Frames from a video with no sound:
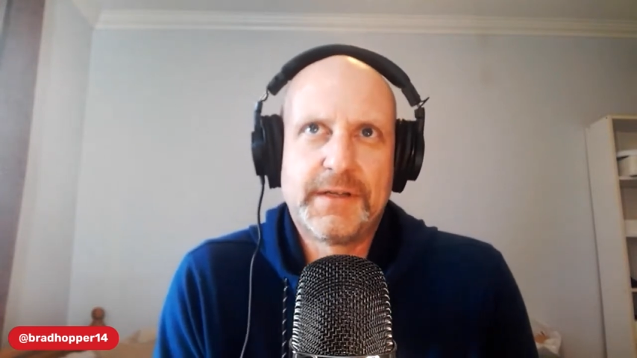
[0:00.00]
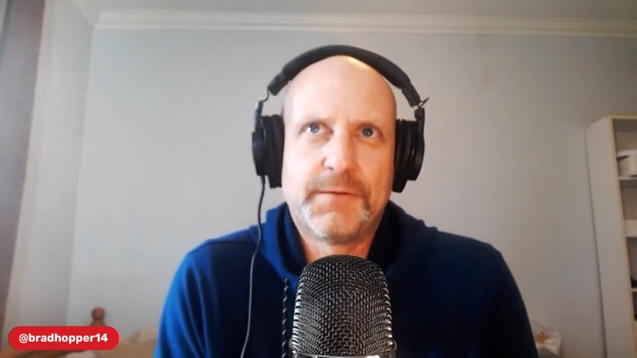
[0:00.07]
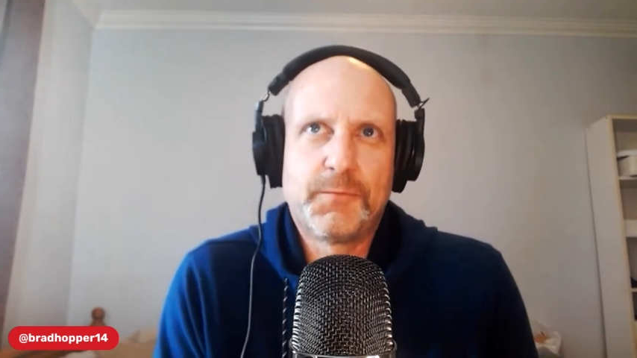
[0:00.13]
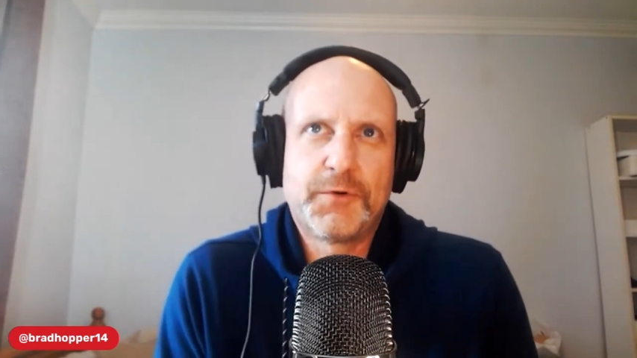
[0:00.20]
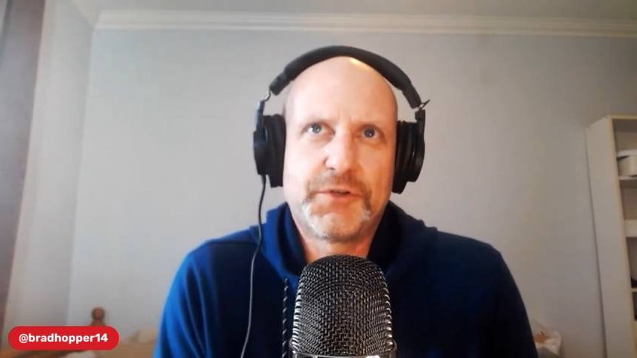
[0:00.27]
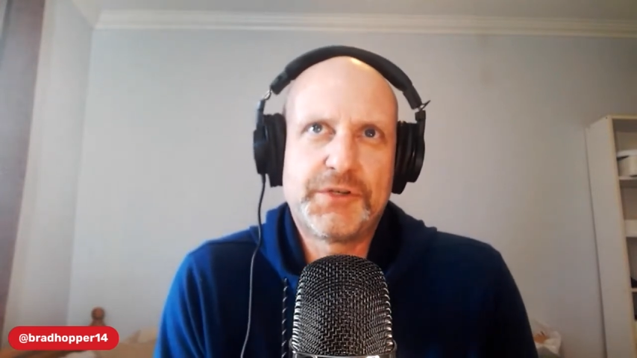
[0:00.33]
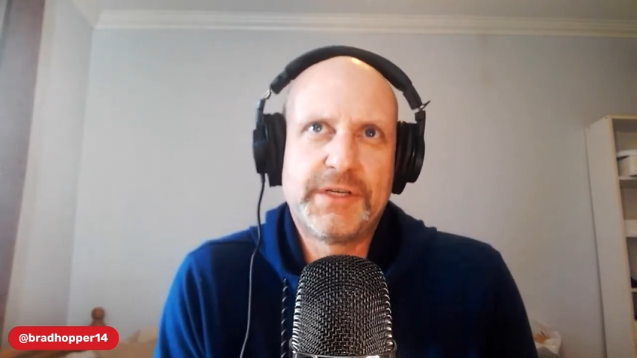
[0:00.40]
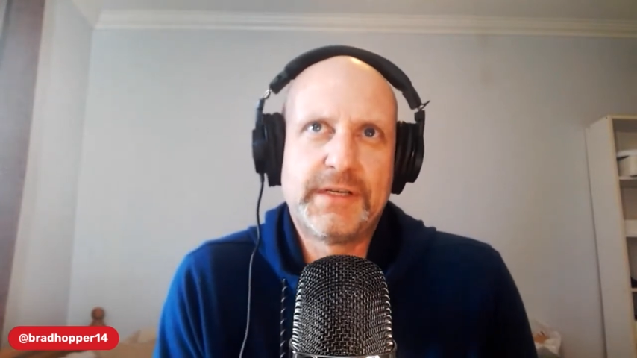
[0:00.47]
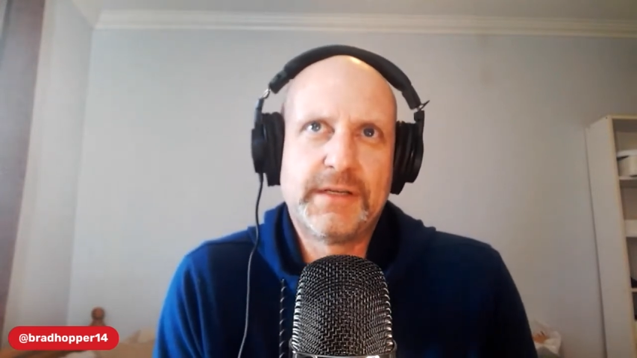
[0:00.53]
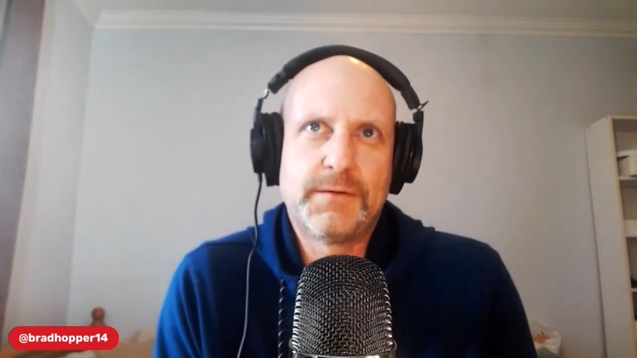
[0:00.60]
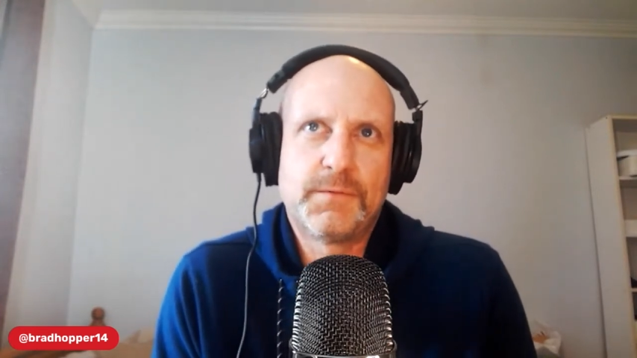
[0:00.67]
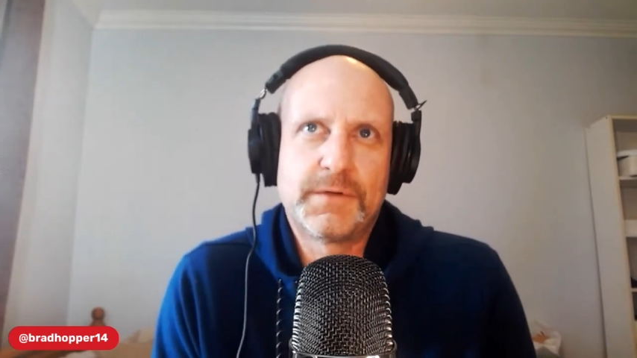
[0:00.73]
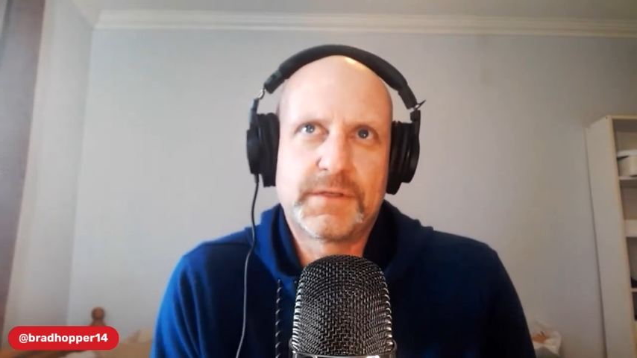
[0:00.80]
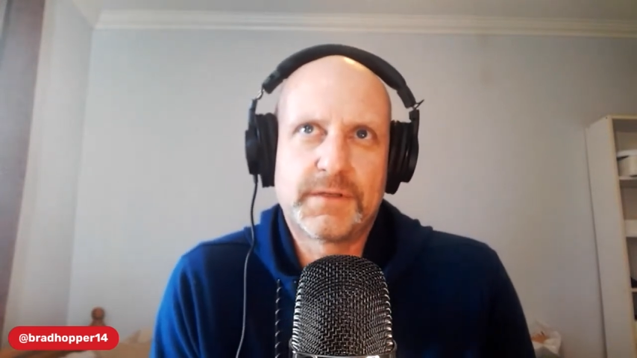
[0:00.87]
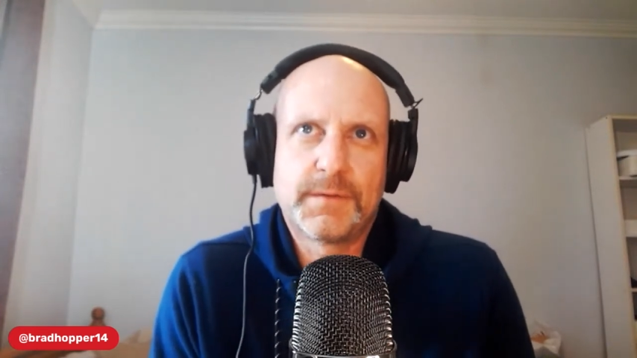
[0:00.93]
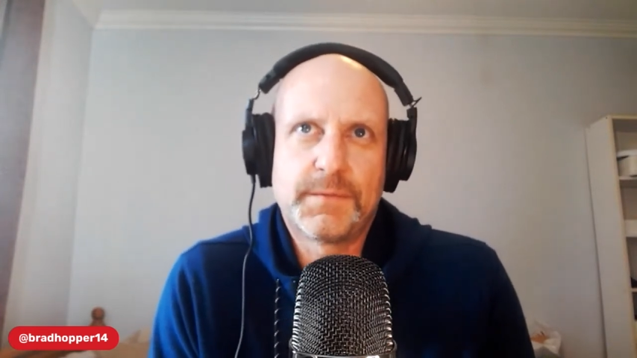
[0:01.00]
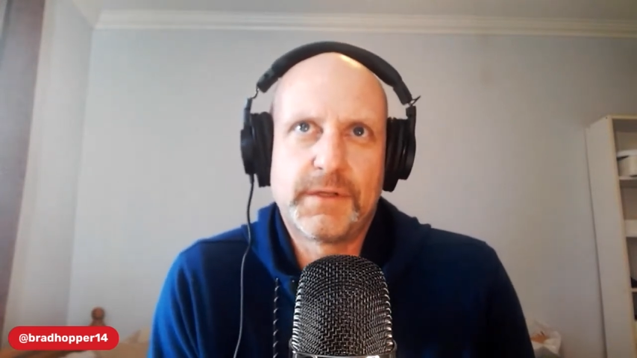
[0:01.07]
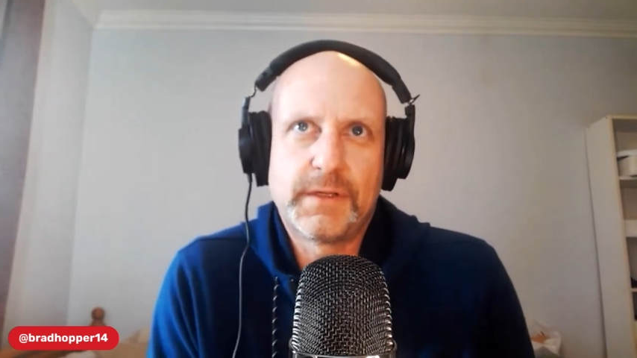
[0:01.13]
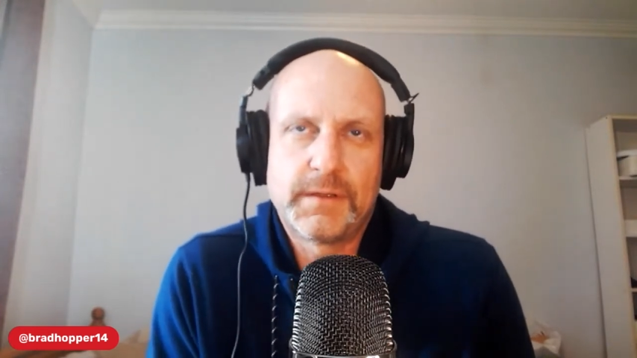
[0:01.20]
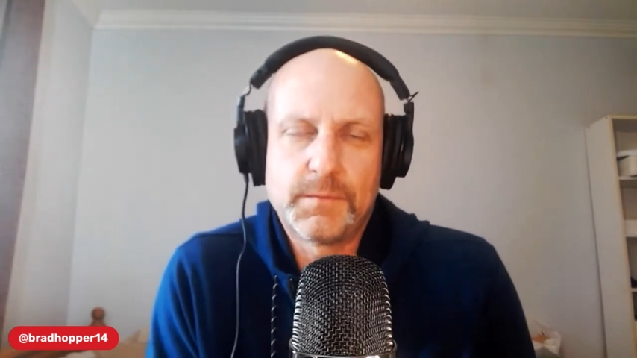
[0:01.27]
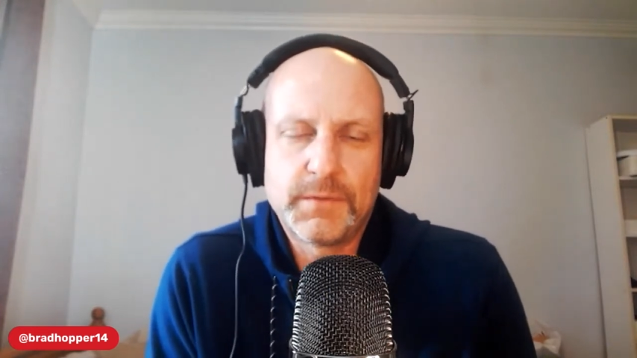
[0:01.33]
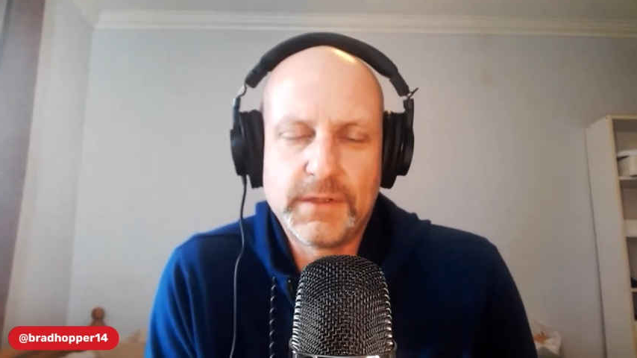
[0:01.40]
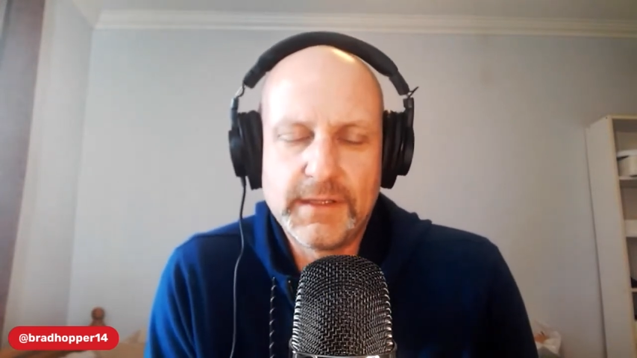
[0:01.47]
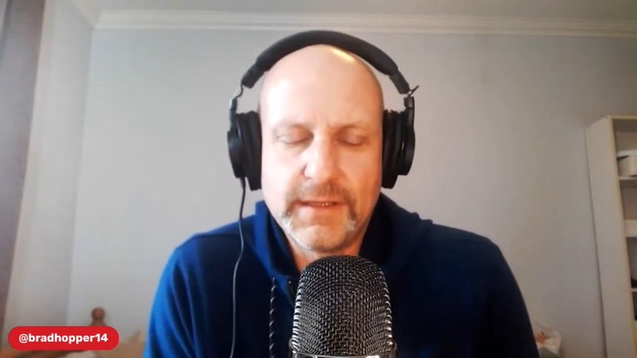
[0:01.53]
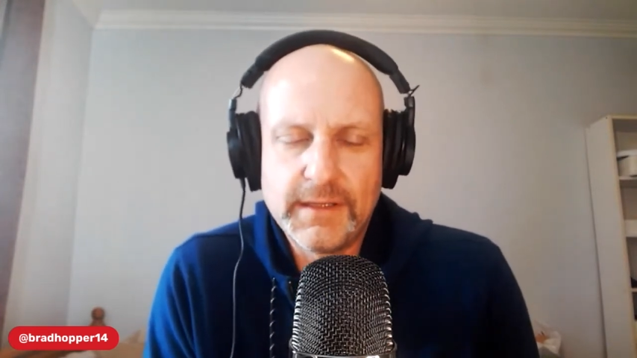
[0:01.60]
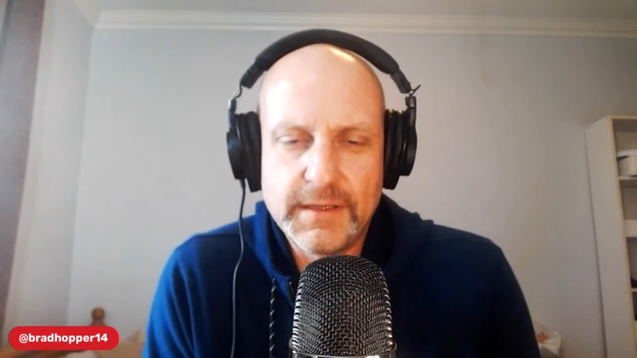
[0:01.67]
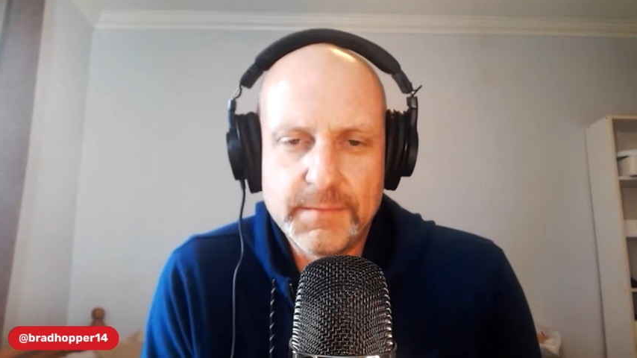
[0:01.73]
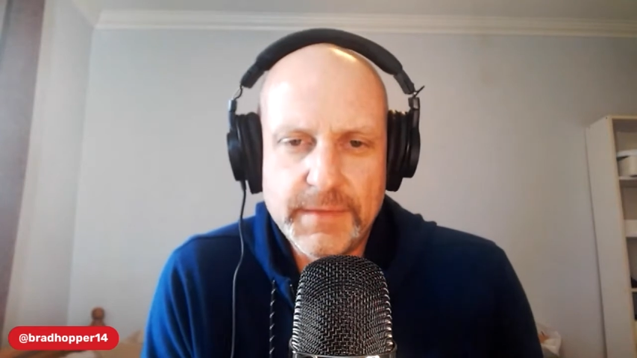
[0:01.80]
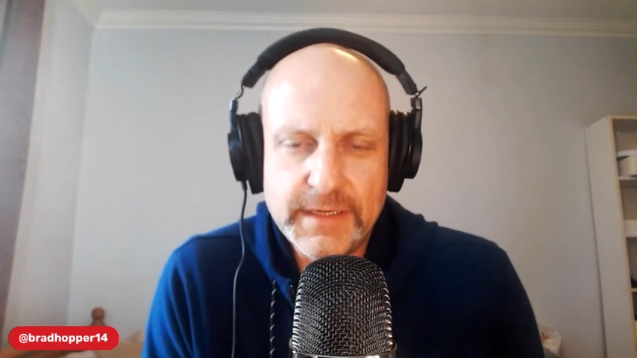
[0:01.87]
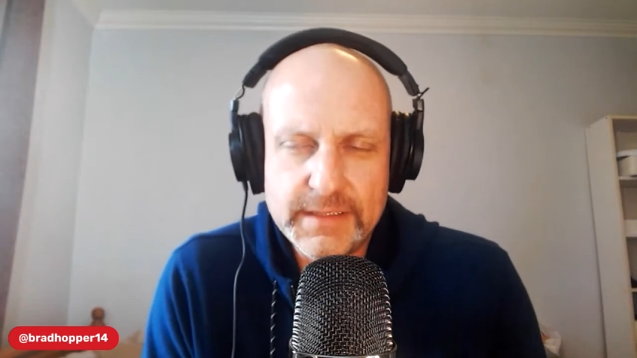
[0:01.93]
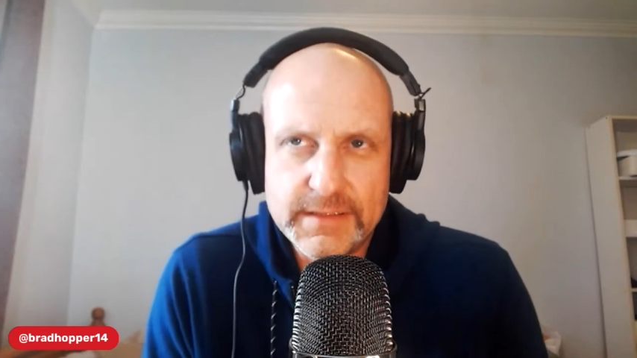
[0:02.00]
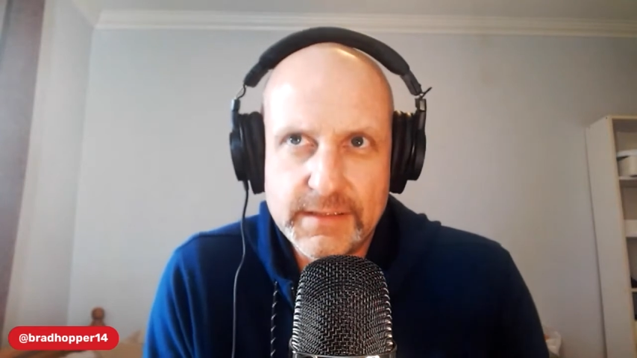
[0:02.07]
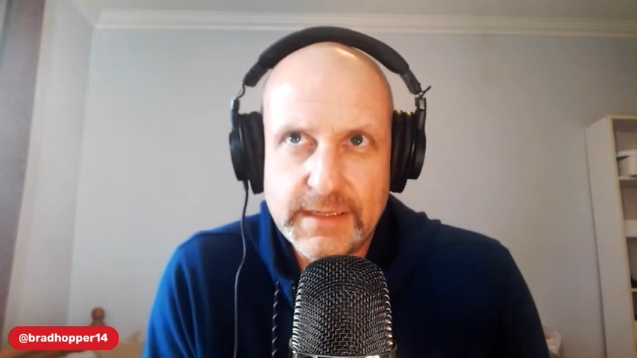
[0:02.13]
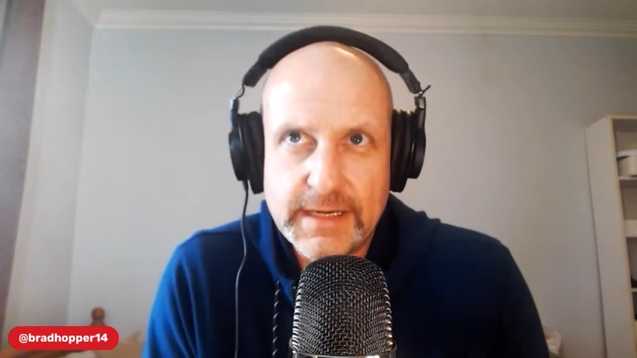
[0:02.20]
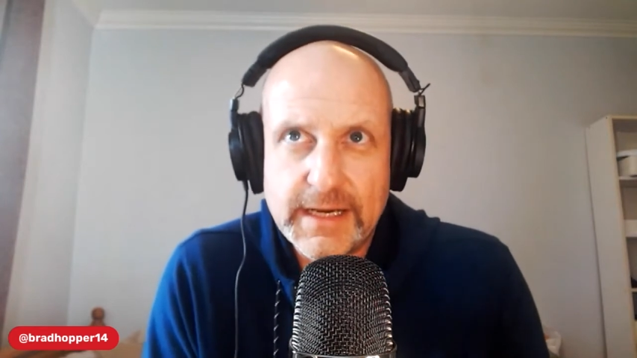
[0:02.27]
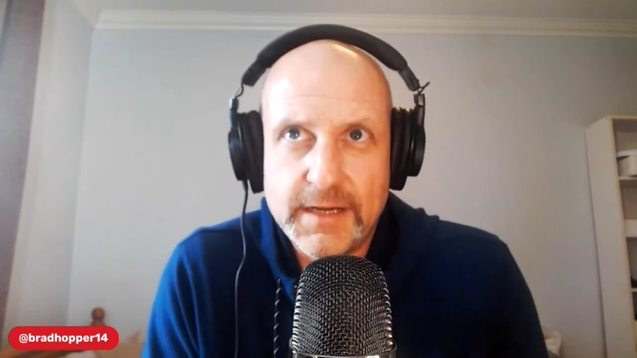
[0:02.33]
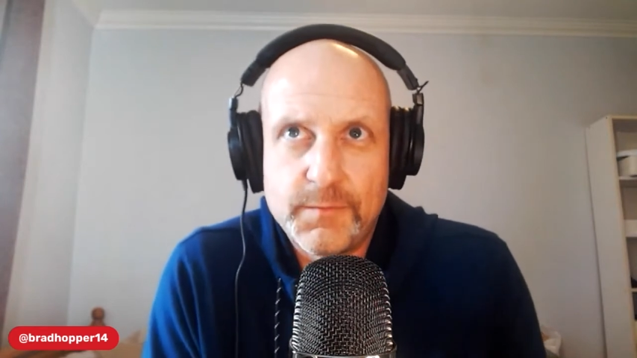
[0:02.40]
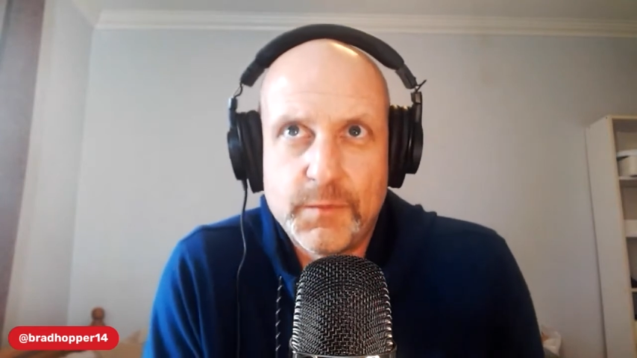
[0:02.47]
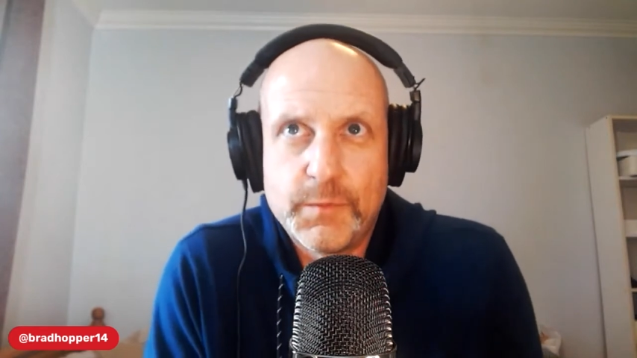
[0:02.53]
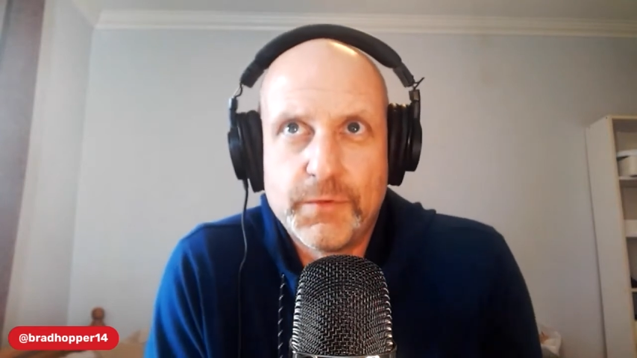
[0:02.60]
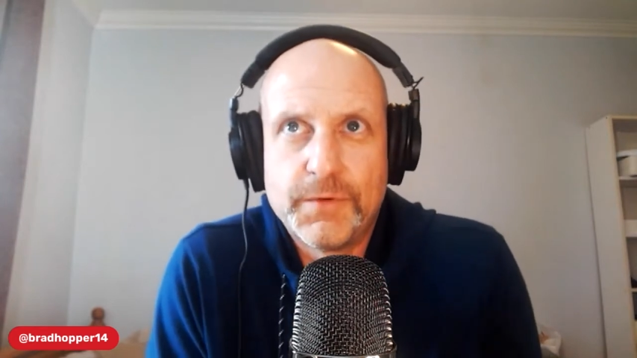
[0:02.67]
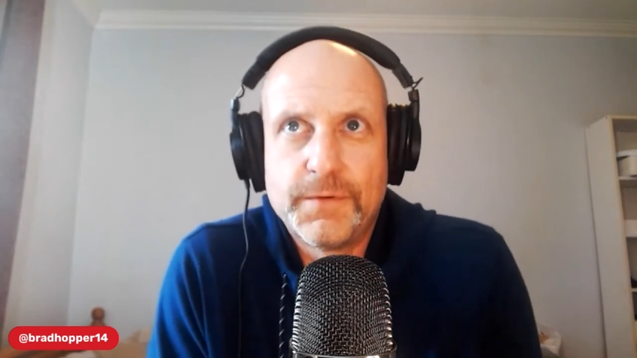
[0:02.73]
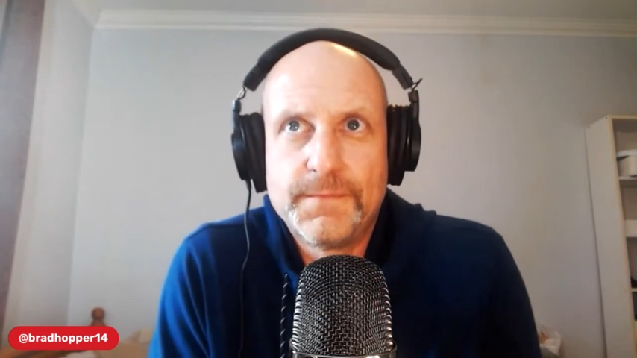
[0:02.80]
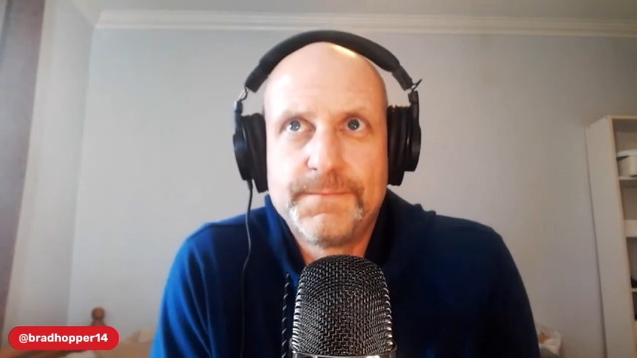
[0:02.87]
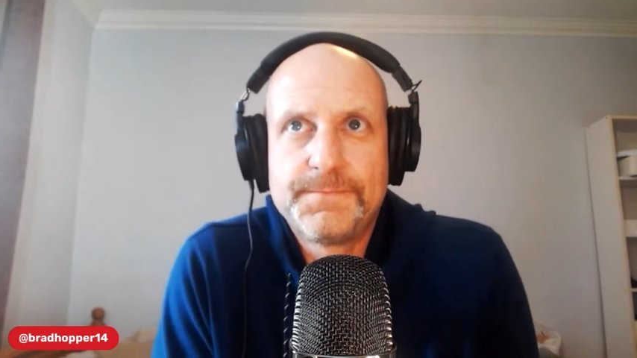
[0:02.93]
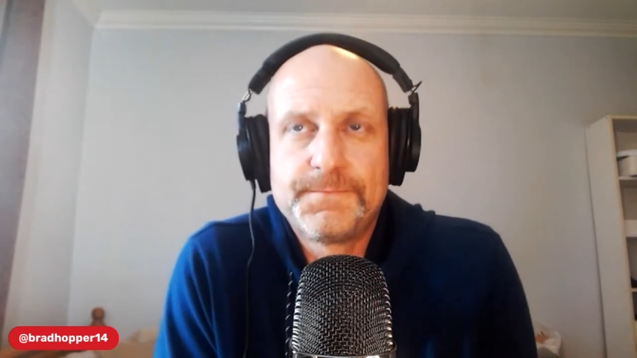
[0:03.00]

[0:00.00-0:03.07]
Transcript: and what she did was something completely amazing, admirable,